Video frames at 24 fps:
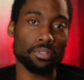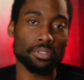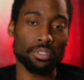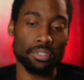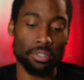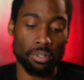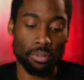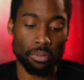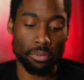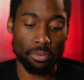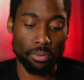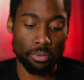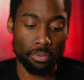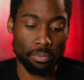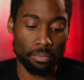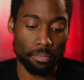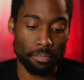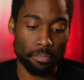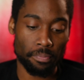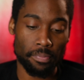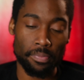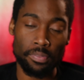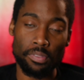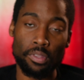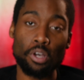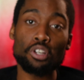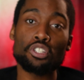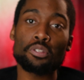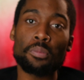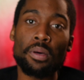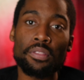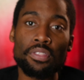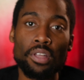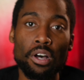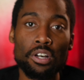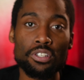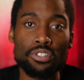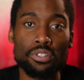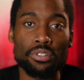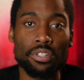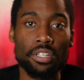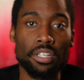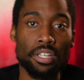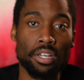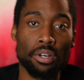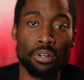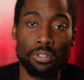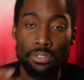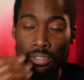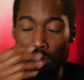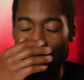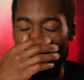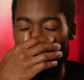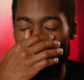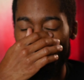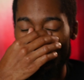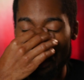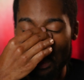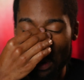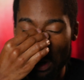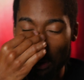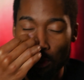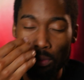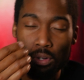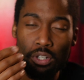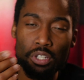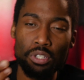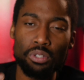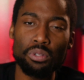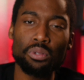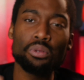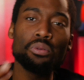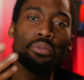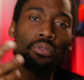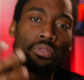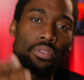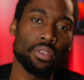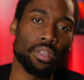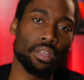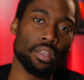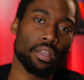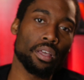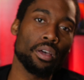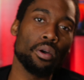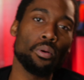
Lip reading: So those are my thoughts on the Eos-r. What do you think?